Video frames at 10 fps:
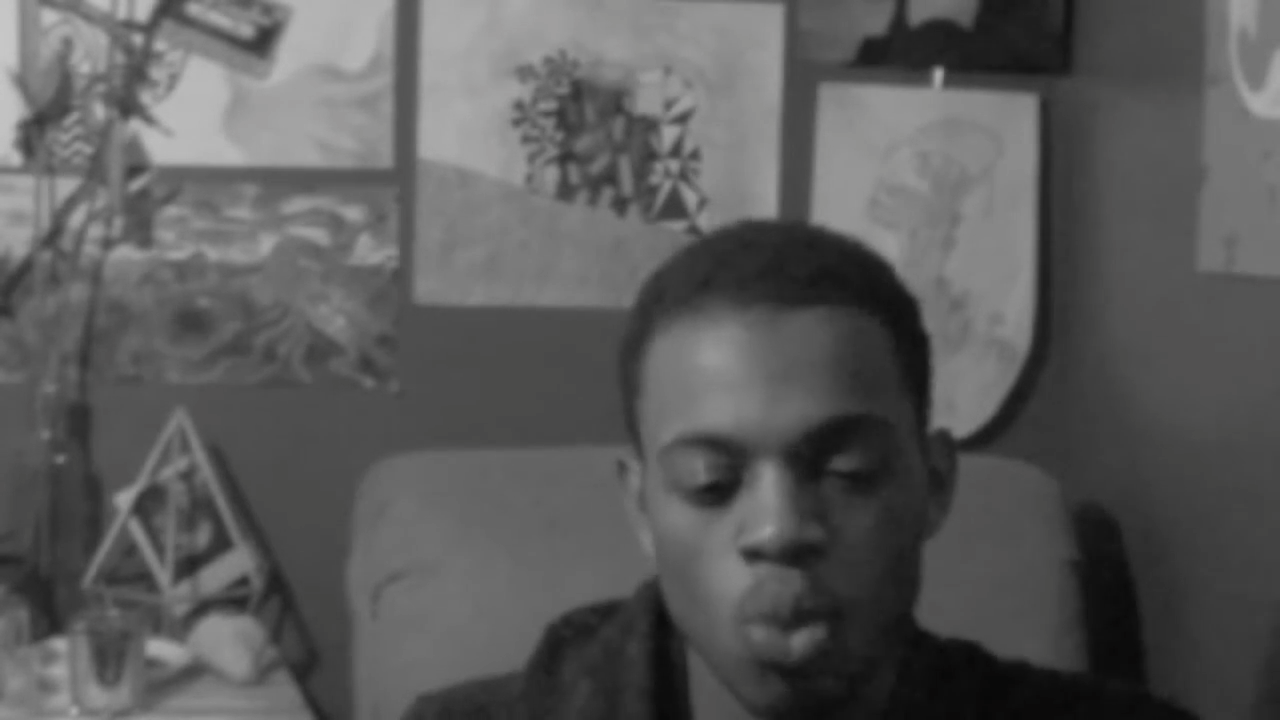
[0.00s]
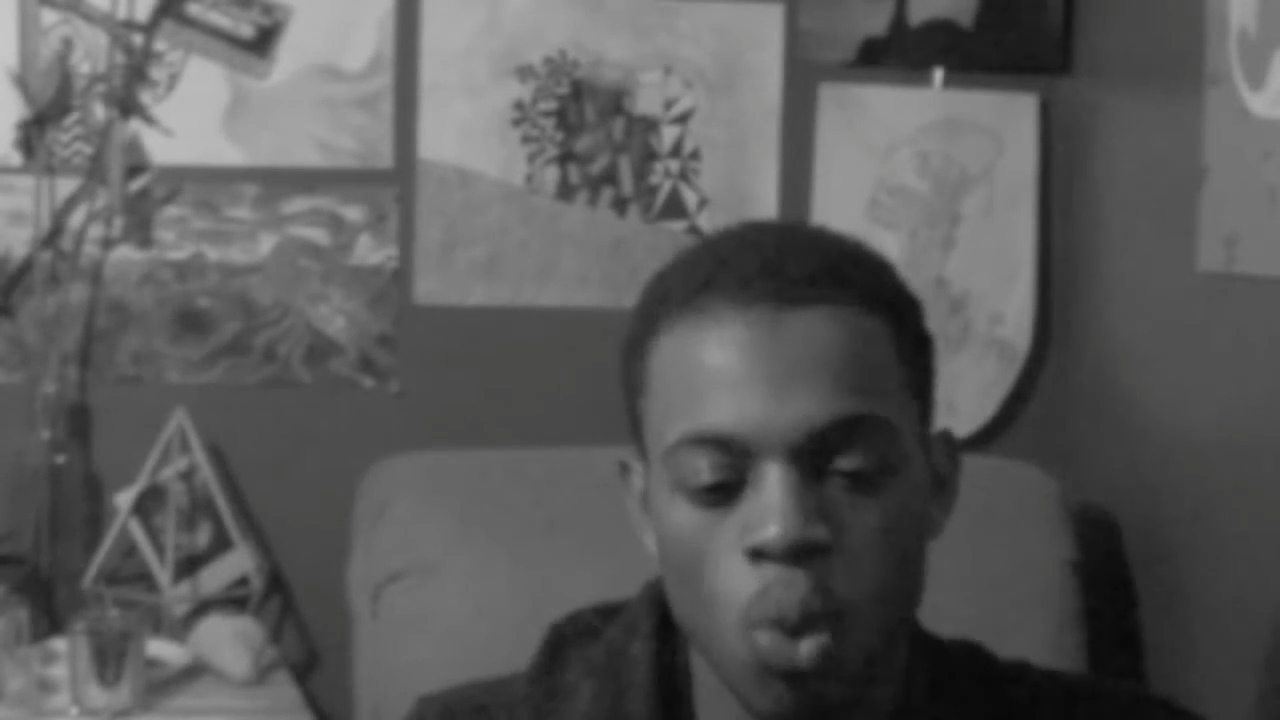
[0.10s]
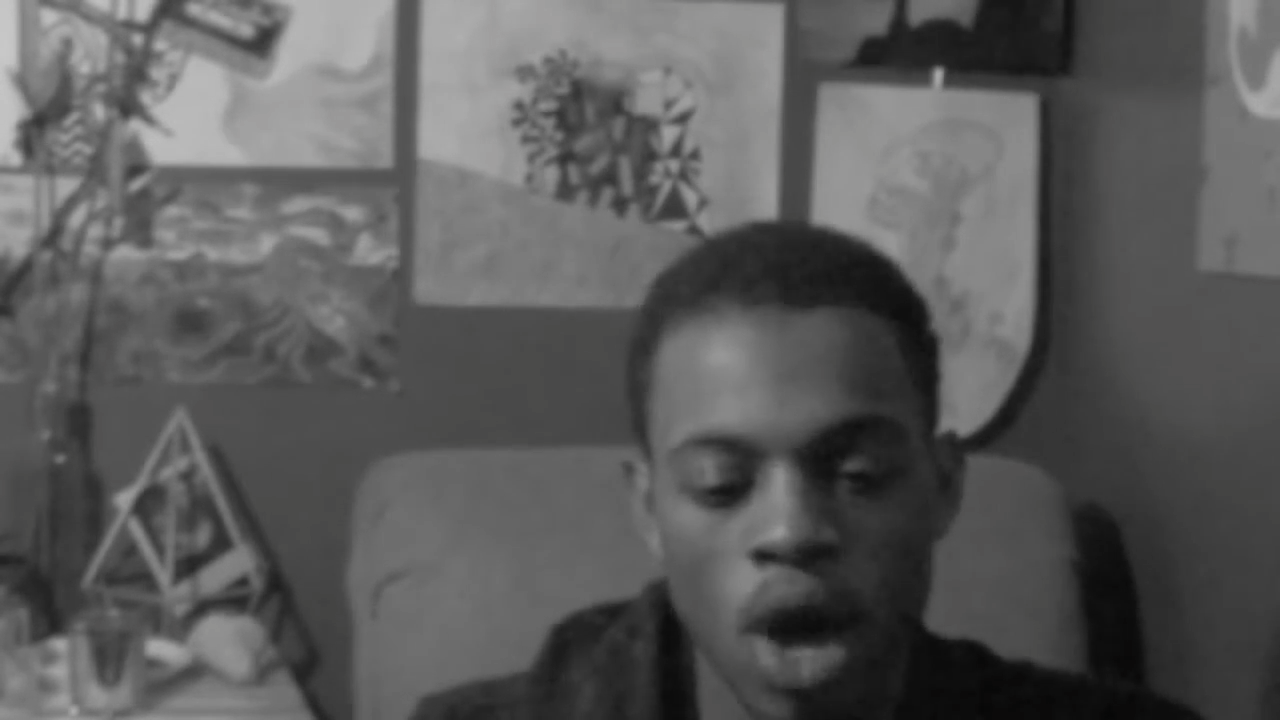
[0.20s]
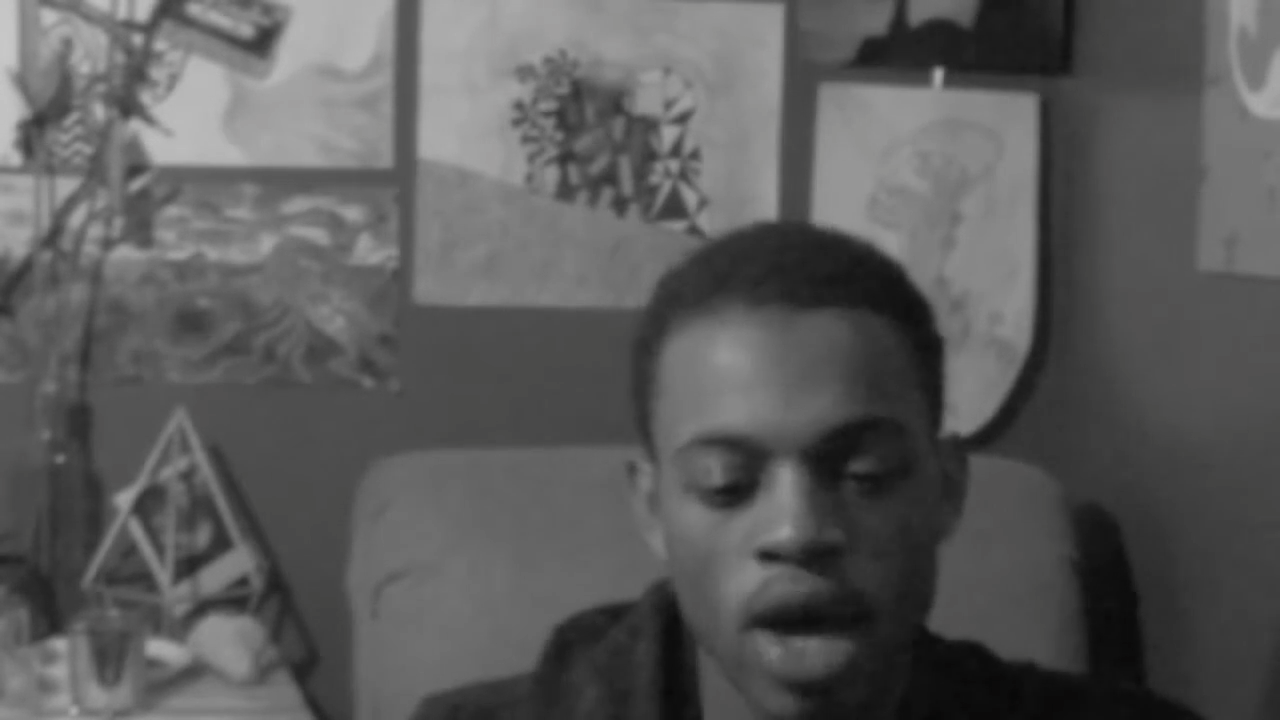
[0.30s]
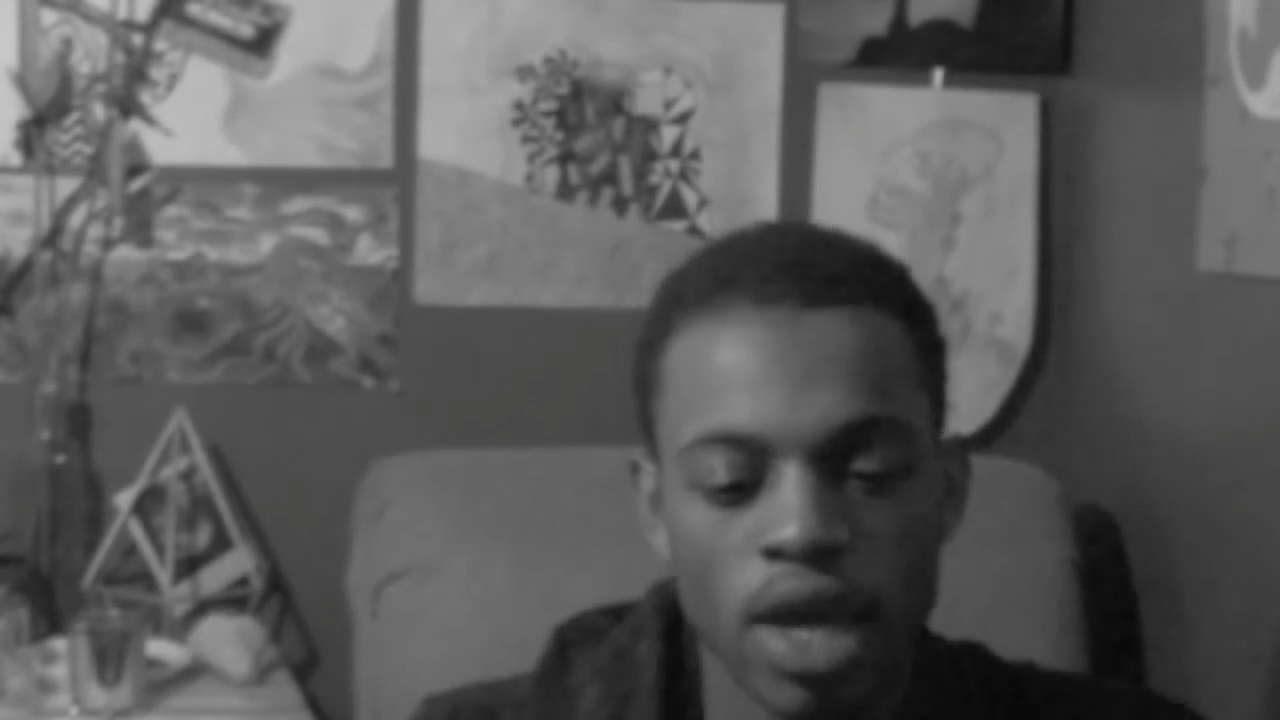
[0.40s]

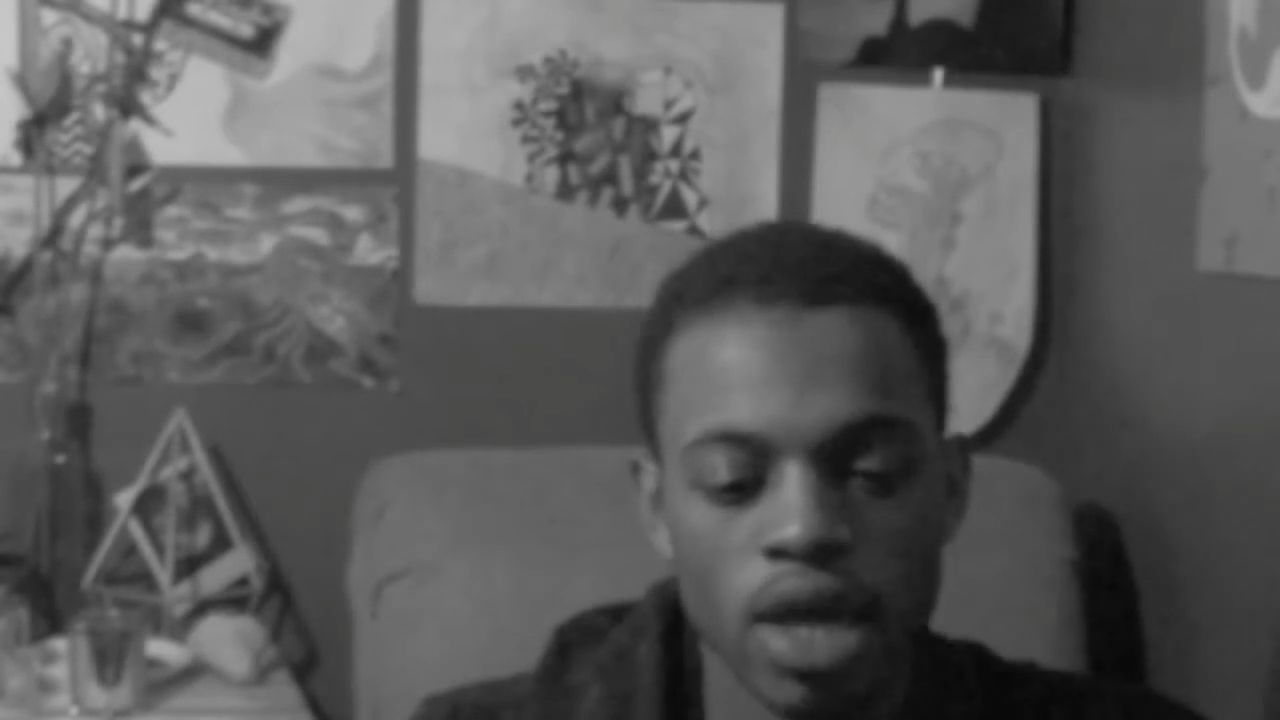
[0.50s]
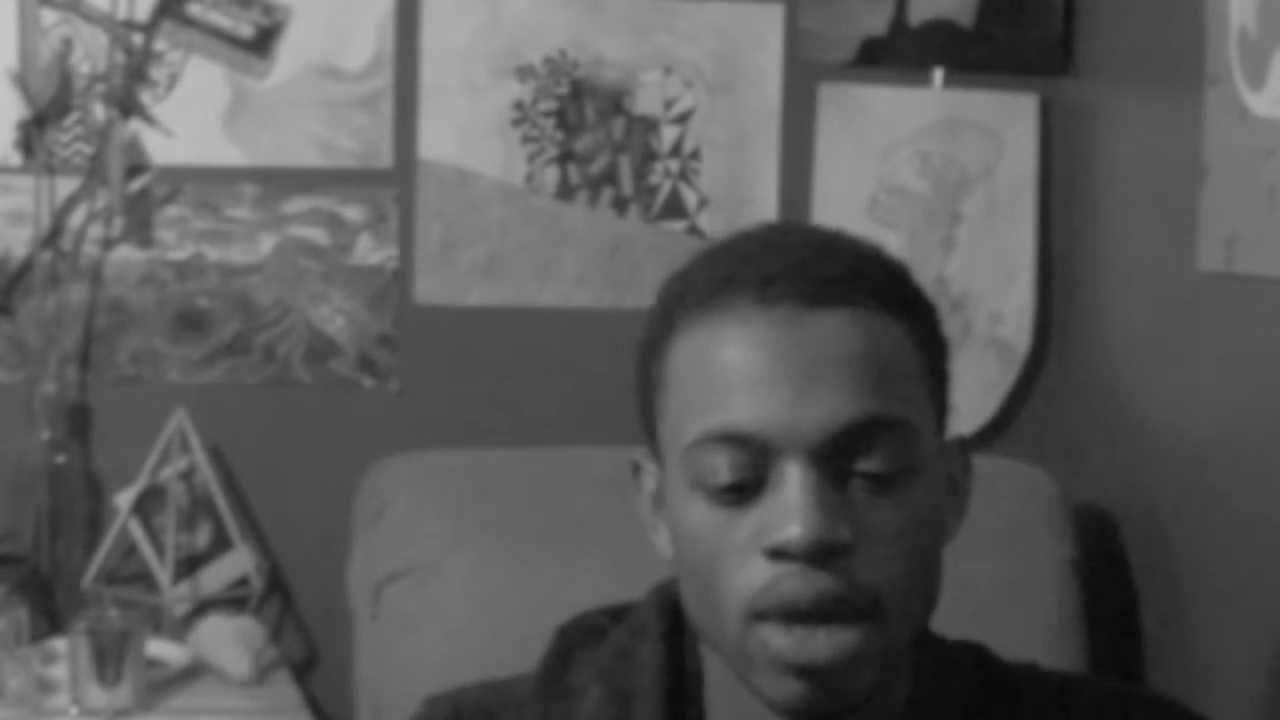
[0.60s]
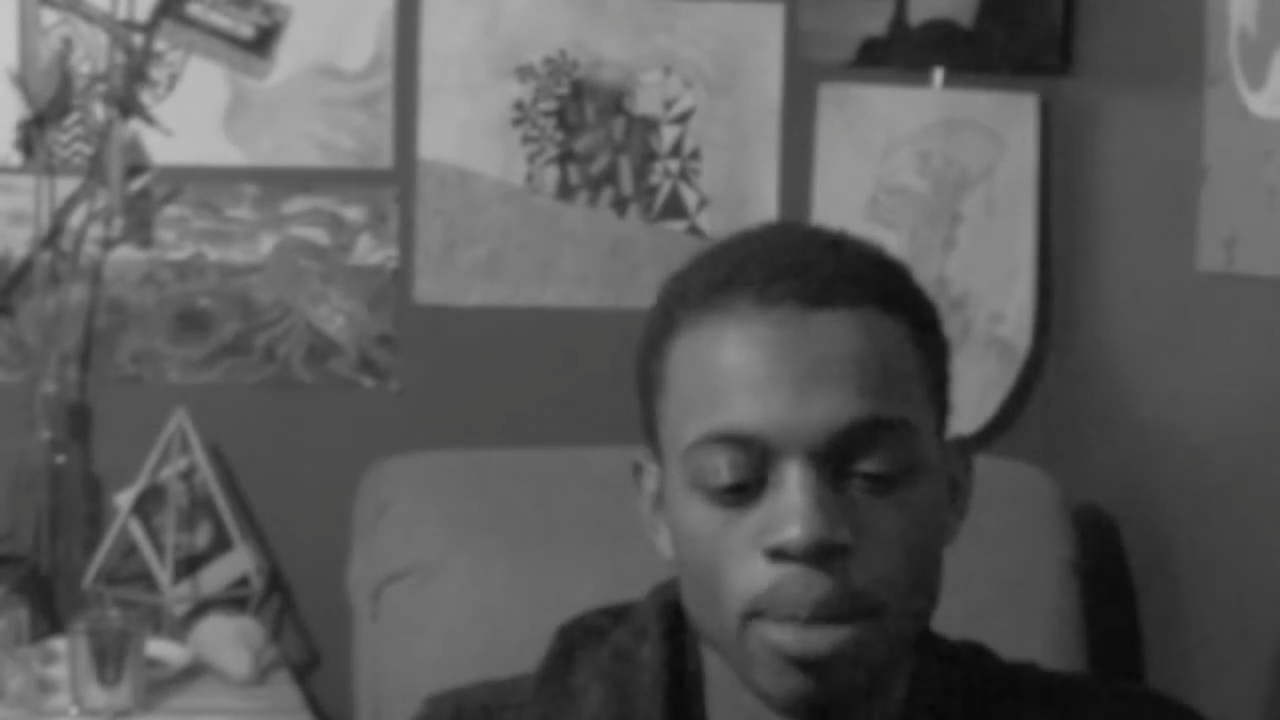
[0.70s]
why